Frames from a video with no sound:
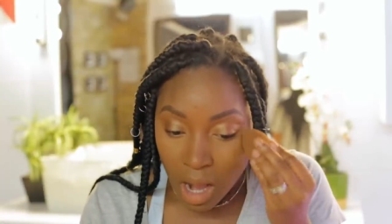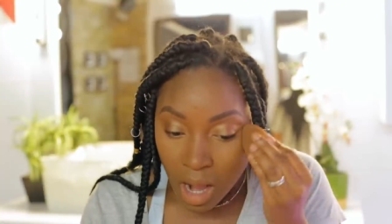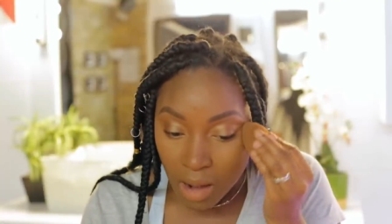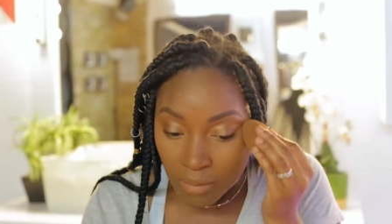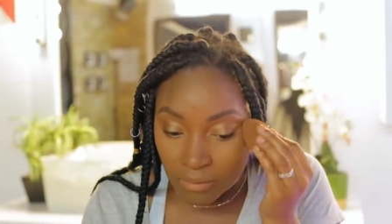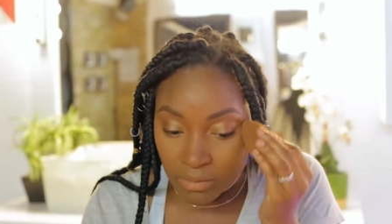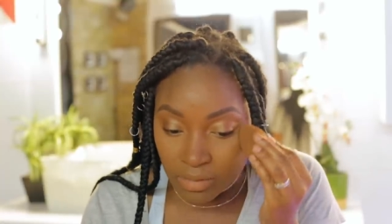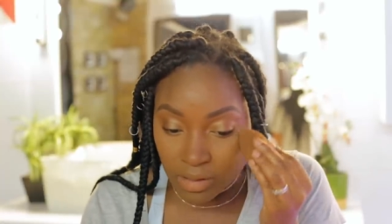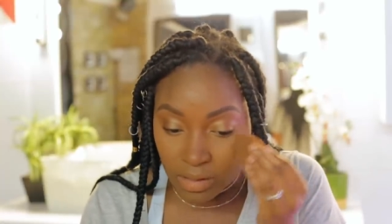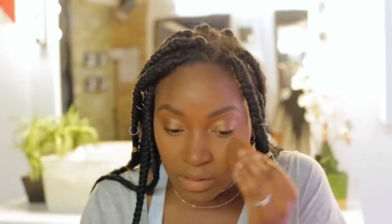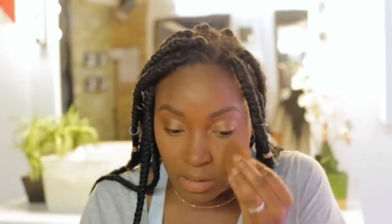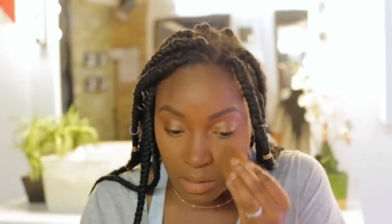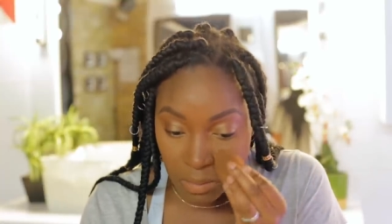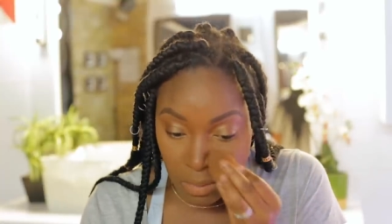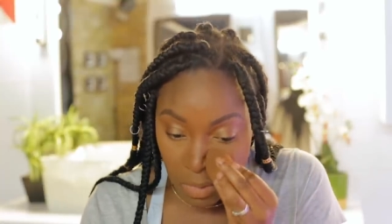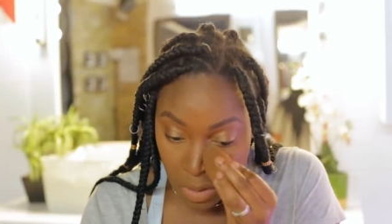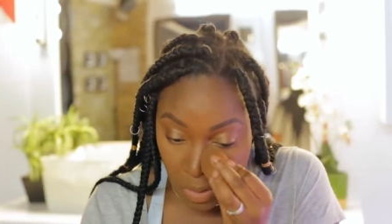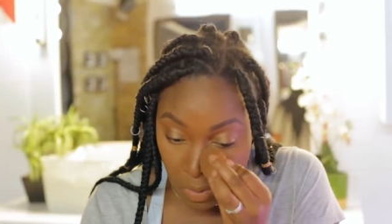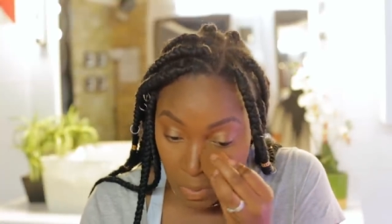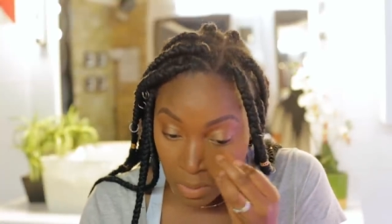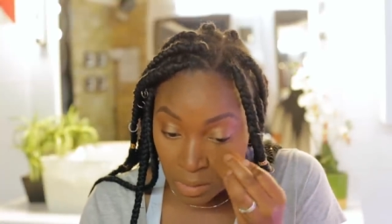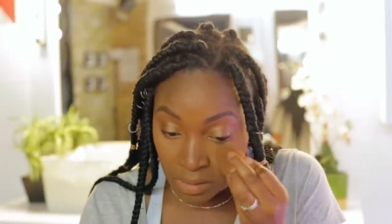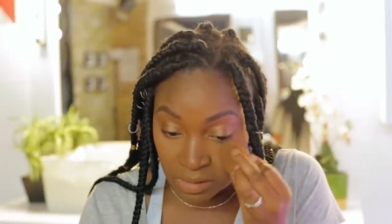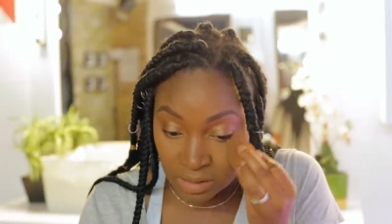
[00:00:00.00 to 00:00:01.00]
other than the
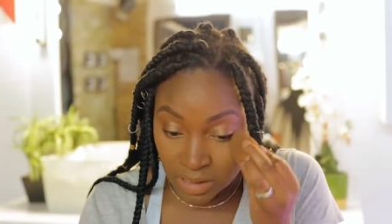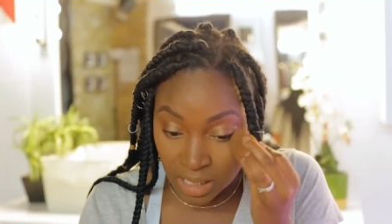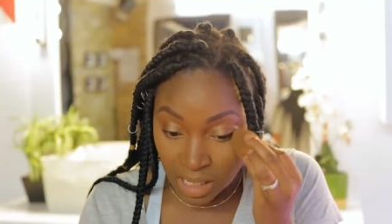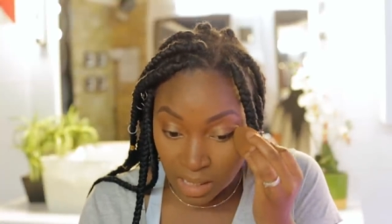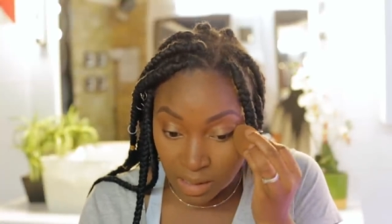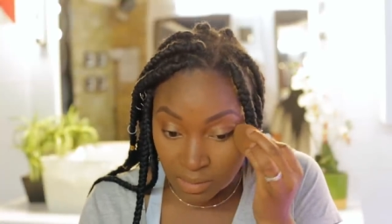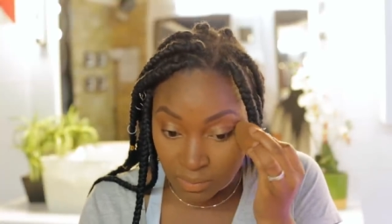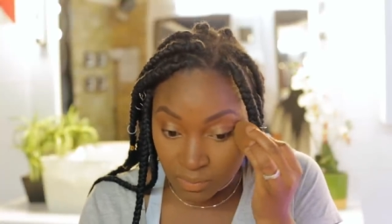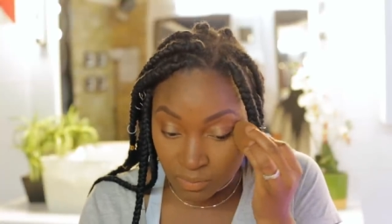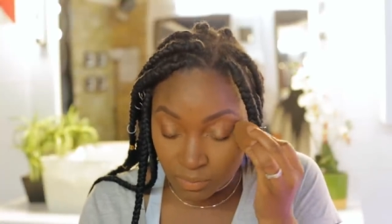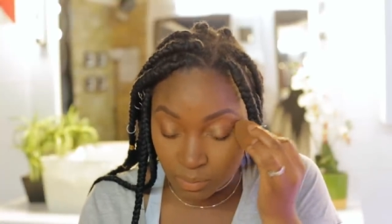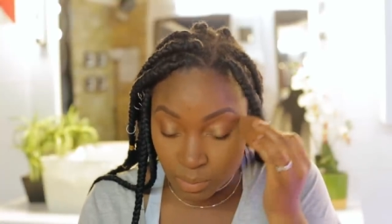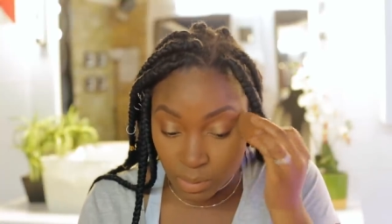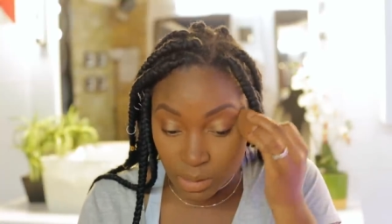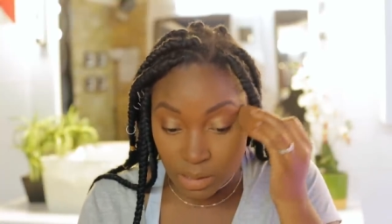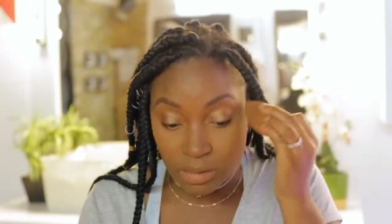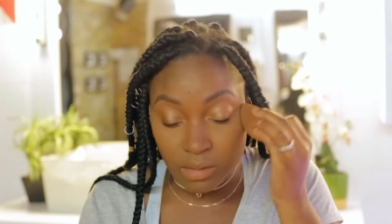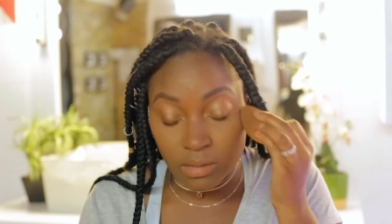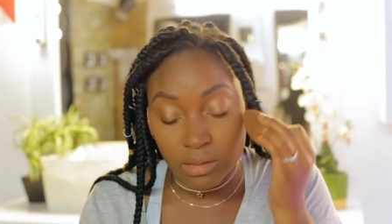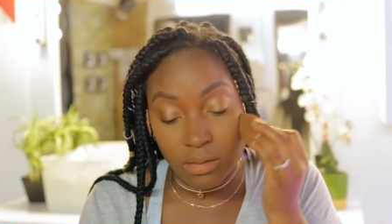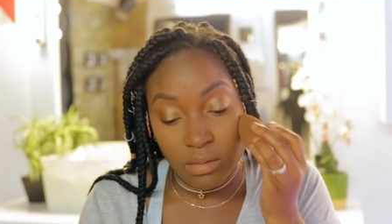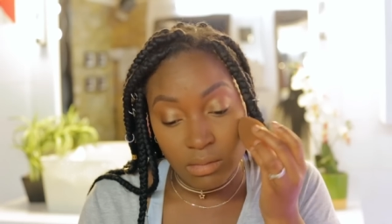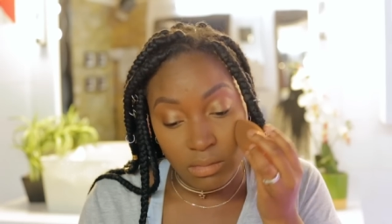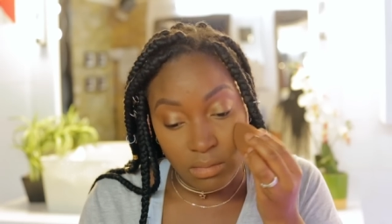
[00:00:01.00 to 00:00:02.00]
MoBos that I'm
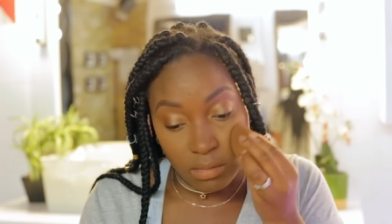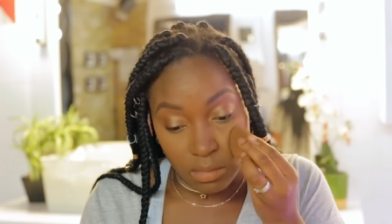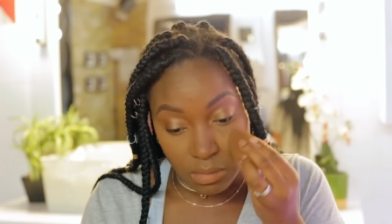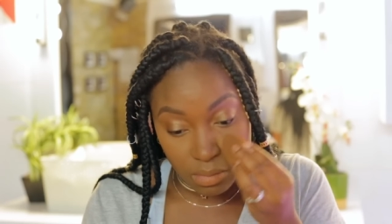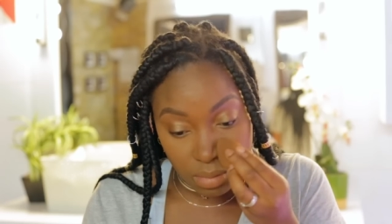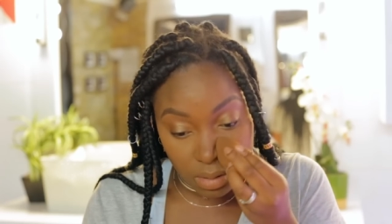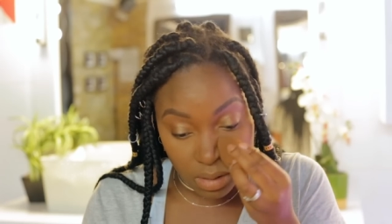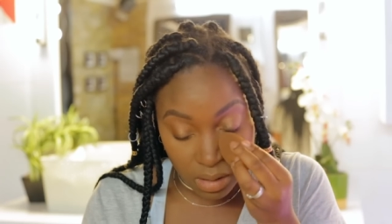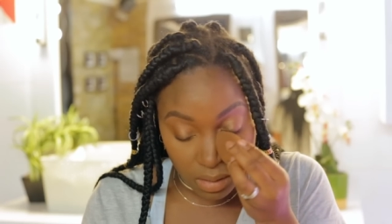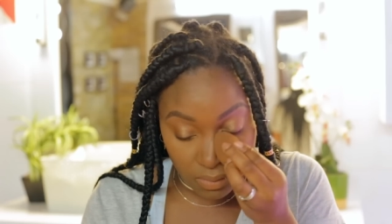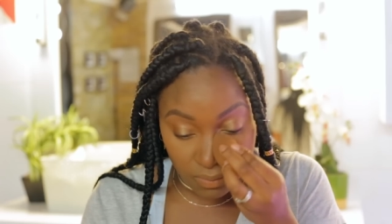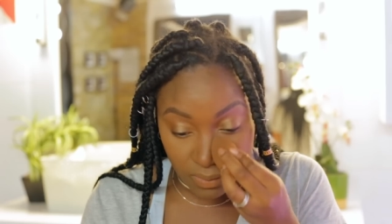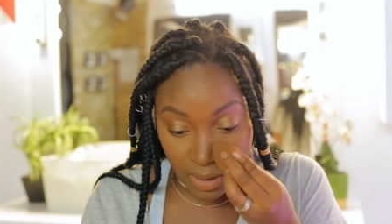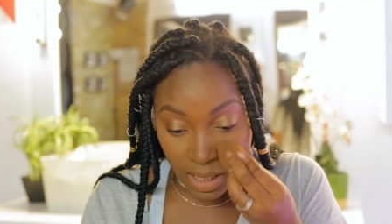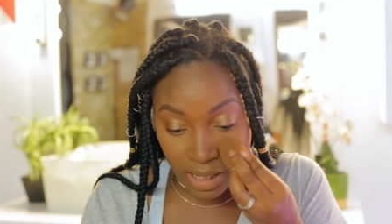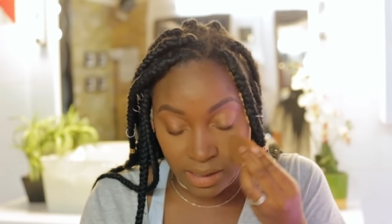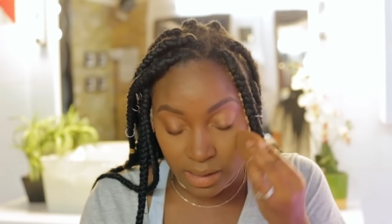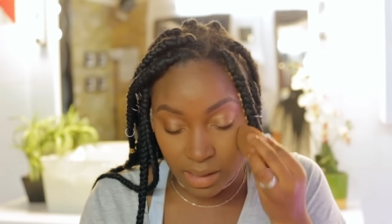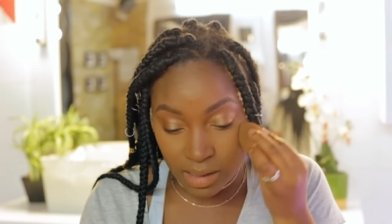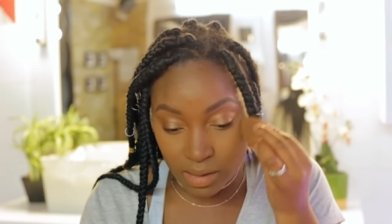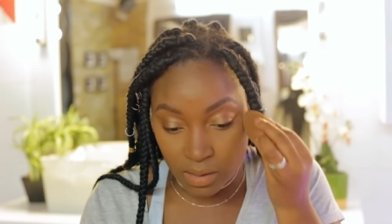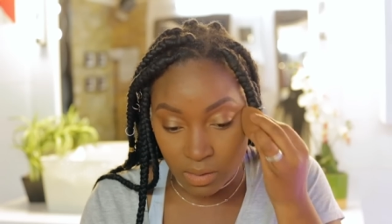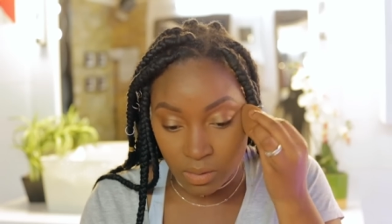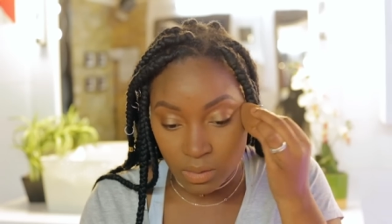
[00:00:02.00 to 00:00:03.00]
been part of
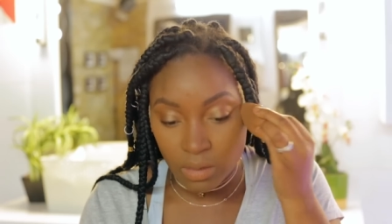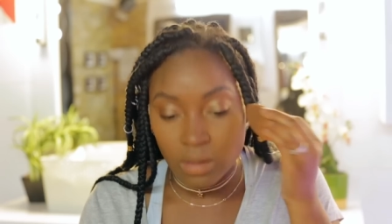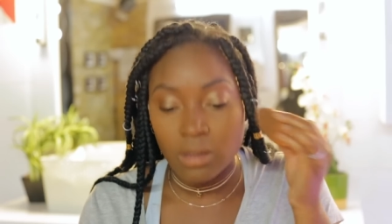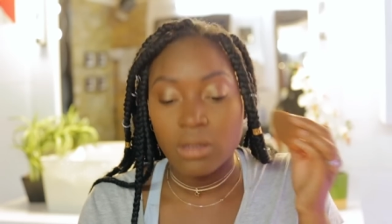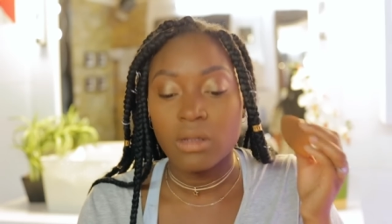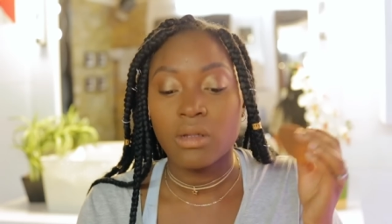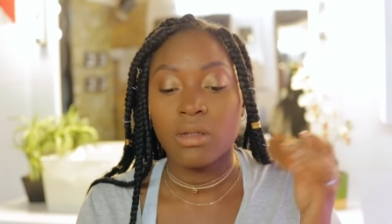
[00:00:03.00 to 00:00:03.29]
that now?